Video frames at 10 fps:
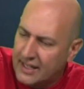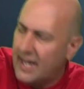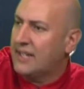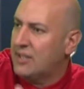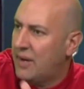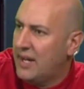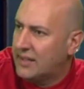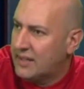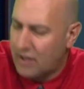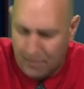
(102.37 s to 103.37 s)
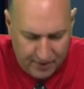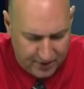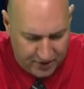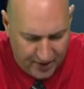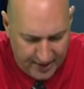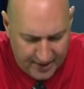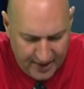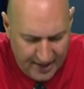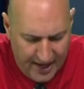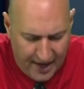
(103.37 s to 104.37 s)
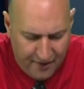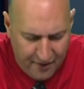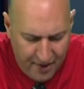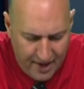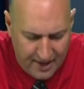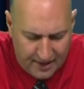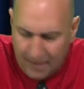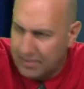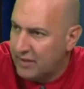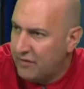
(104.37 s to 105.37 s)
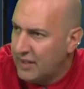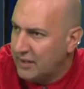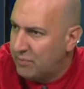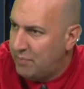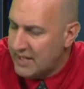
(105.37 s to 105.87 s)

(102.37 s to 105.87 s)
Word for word: kicked away at the top of the straight and really thumped the field,